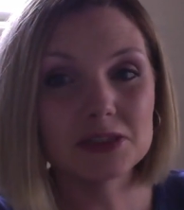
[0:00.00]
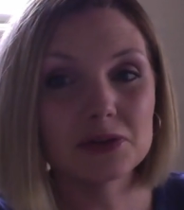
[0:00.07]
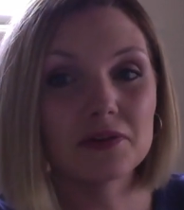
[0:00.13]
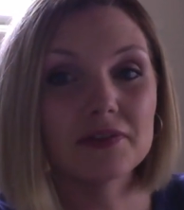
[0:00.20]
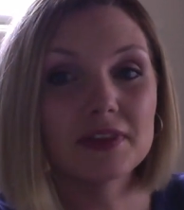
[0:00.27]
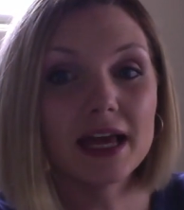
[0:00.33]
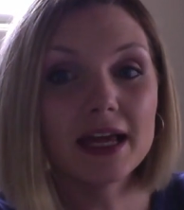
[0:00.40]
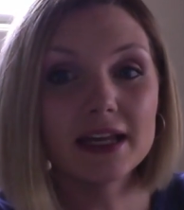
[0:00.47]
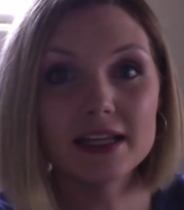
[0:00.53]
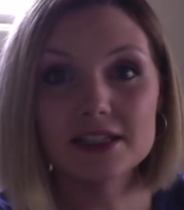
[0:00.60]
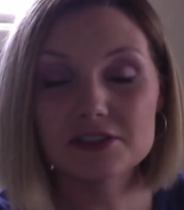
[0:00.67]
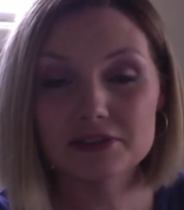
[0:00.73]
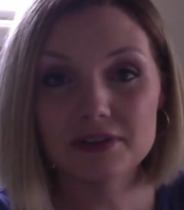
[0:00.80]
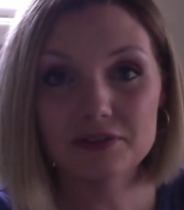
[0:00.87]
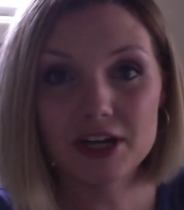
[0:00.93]
So if that
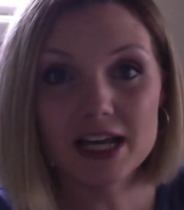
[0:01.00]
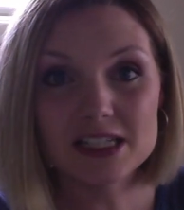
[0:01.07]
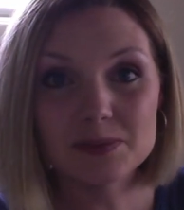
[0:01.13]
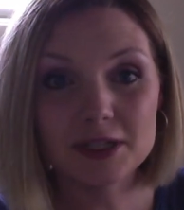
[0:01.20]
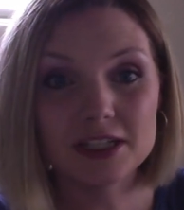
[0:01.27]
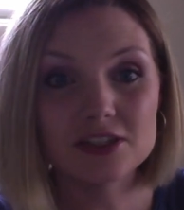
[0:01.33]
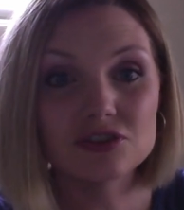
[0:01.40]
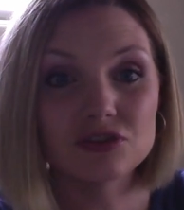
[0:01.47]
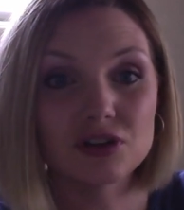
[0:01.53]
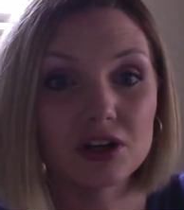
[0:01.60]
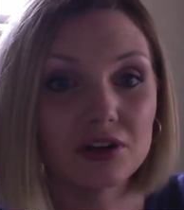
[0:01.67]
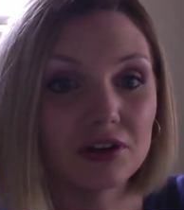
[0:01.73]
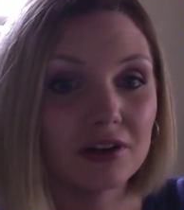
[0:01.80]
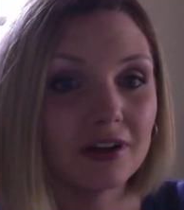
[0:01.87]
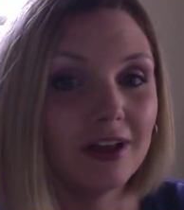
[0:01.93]
is or ever has been a
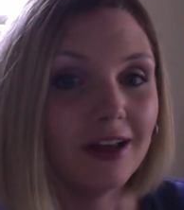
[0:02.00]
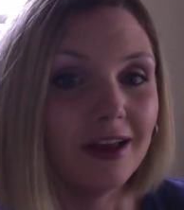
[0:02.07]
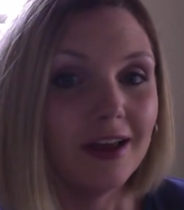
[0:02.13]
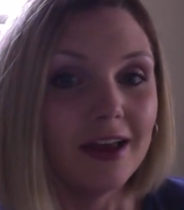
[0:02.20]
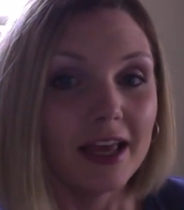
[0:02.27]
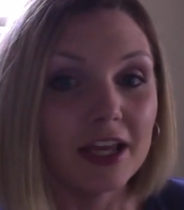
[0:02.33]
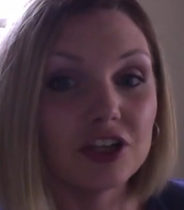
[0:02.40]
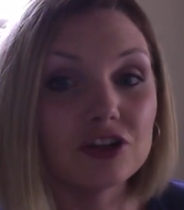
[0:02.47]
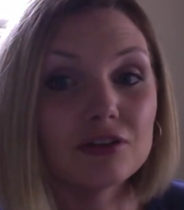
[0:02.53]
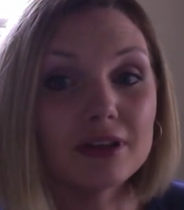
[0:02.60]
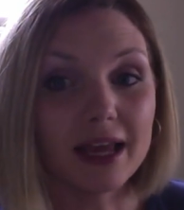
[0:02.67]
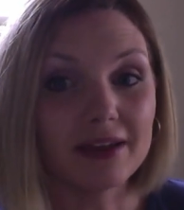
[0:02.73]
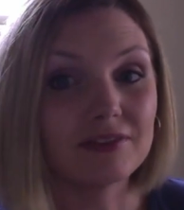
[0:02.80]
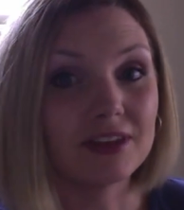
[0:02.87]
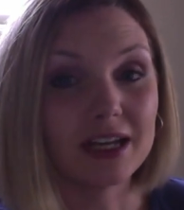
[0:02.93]
struggle in your
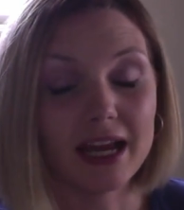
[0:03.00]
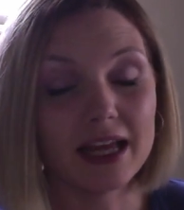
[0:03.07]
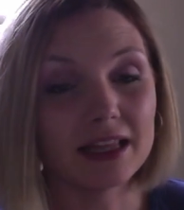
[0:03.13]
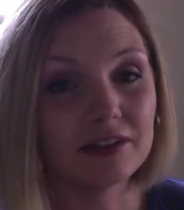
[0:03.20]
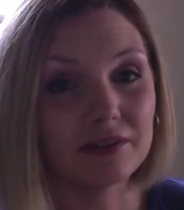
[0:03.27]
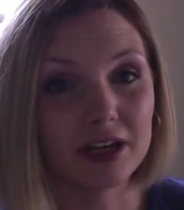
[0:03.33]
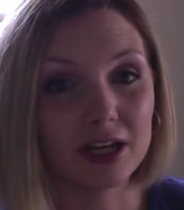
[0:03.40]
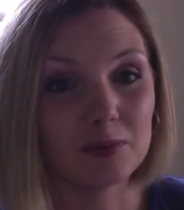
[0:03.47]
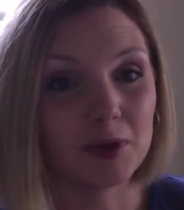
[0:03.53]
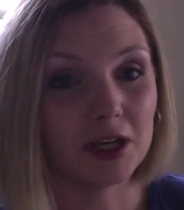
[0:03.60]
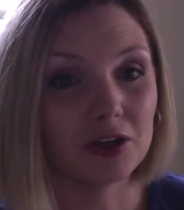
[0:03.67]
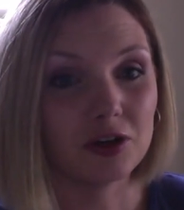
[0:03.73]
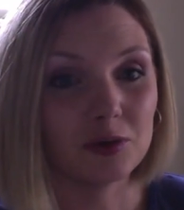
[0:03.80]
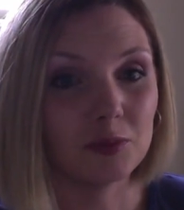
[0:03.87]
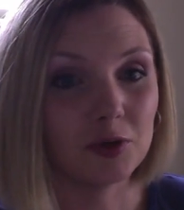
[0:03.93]
life, then I highly
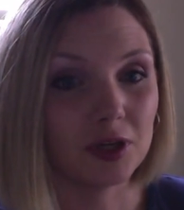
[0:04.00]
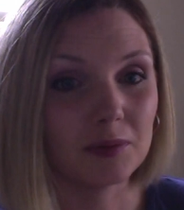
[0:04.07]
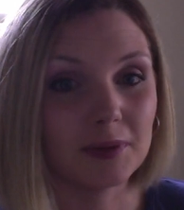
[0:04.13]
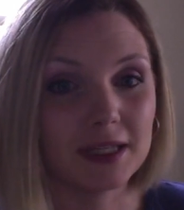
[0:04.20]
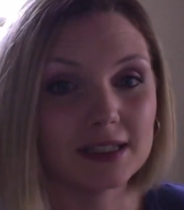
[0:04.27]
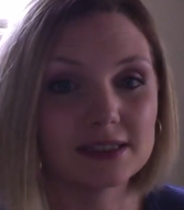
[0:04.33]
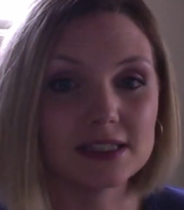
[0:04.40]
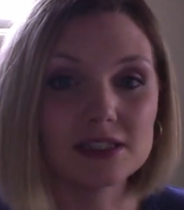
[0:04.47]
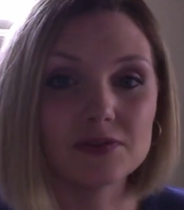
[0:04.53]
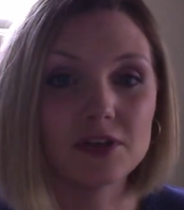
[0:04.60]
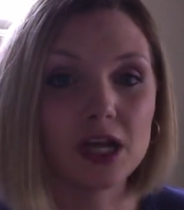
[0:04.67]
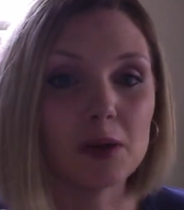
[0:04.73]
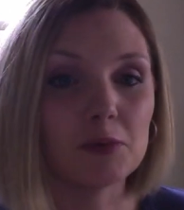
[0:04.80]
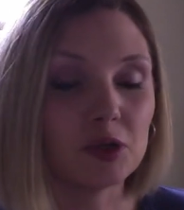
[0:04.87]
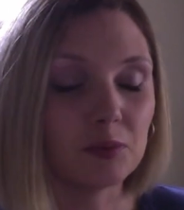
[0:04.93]
recommend her book because it's
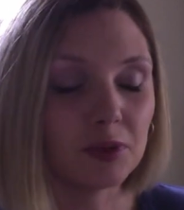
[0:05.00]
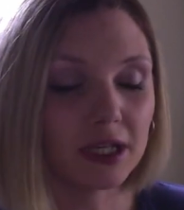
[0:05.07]
phenomenal.